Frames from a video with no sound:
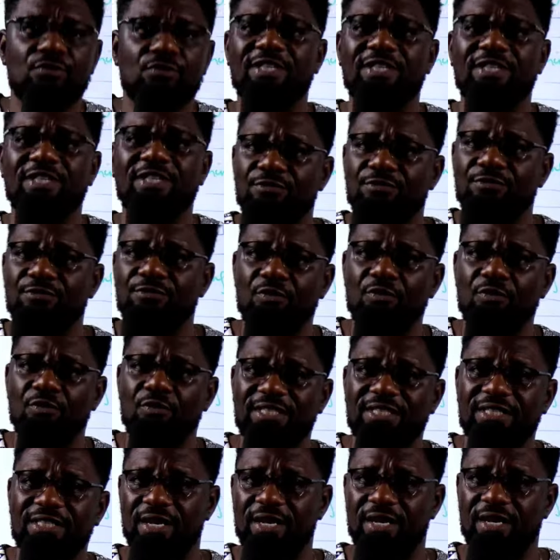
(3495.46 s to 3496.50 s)
wasted?
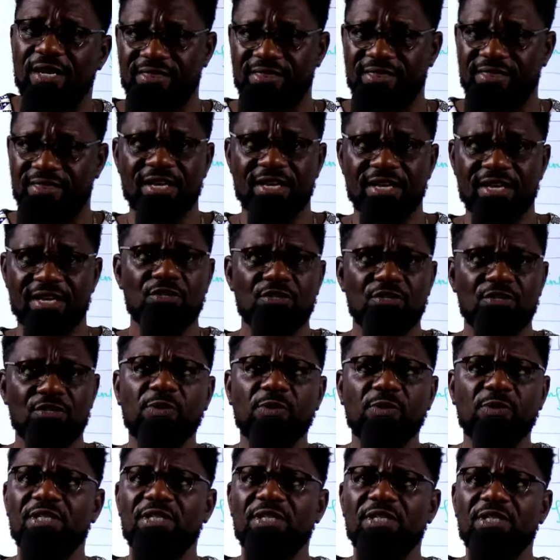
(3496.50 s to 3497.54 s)
Nothing. Just put it
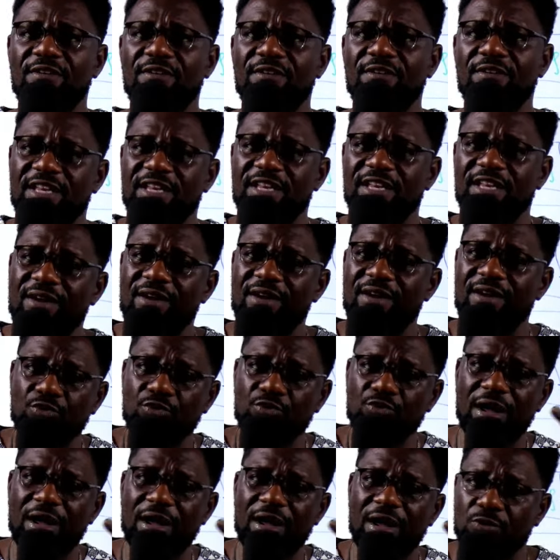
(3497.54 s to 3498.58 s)
every day. I'll write 2
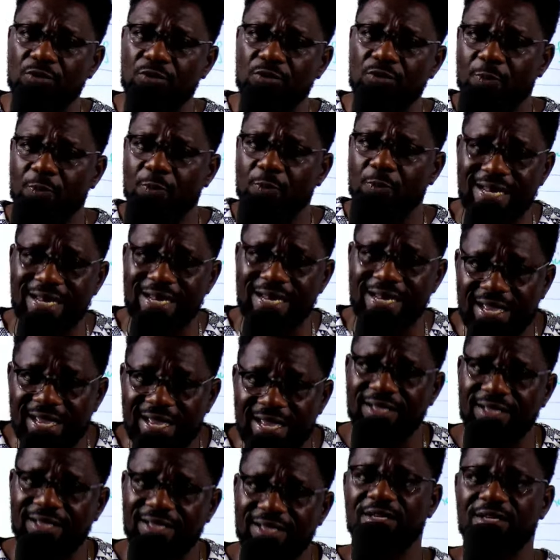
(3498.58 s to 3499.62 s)
articles per day.
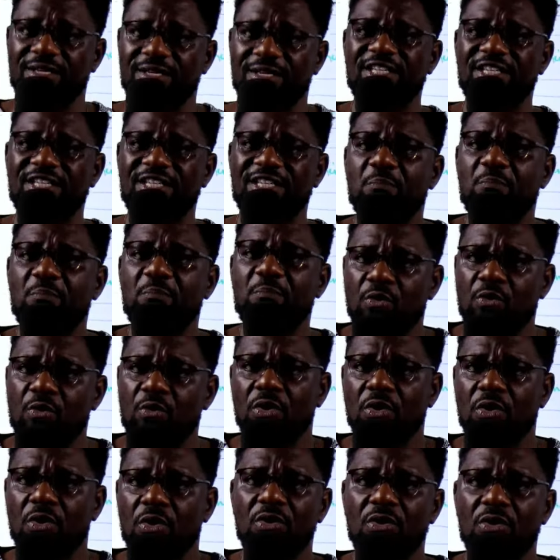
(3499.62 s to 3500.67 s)
Simple.
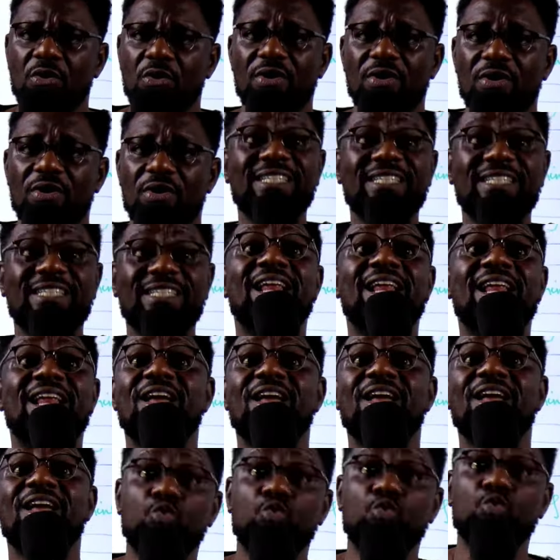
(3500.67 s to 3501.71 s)
Let's say in under 2
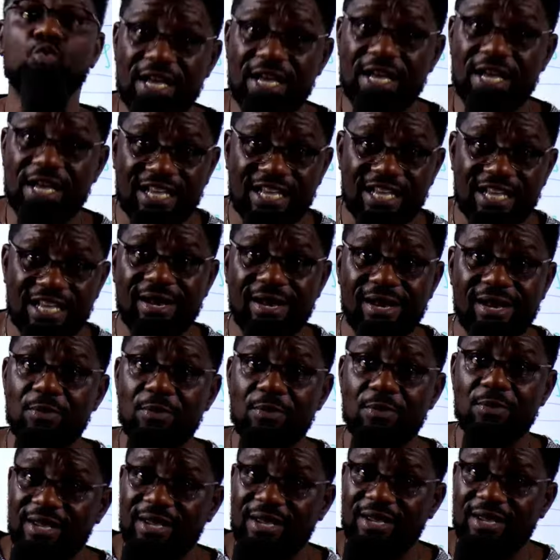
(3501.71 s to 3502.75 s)
years, that's when I'll be making
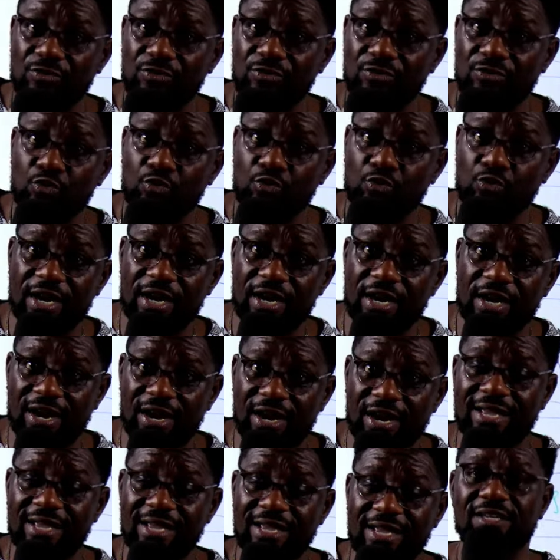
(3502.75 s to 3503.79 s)
$200.
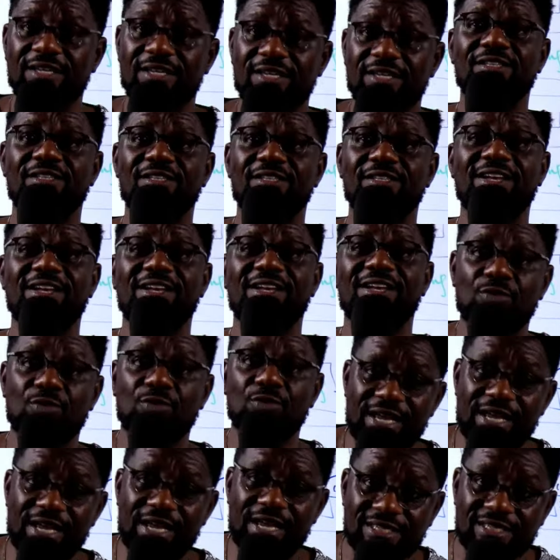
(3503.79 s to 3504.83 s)
In under 2 years,
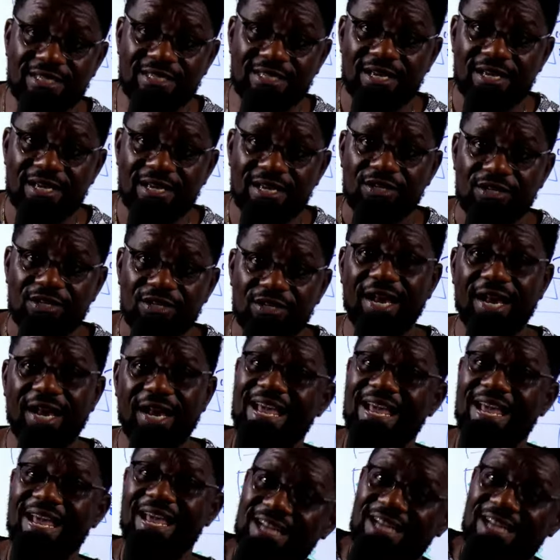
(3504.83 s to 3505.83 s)
dollar in Nigeria might be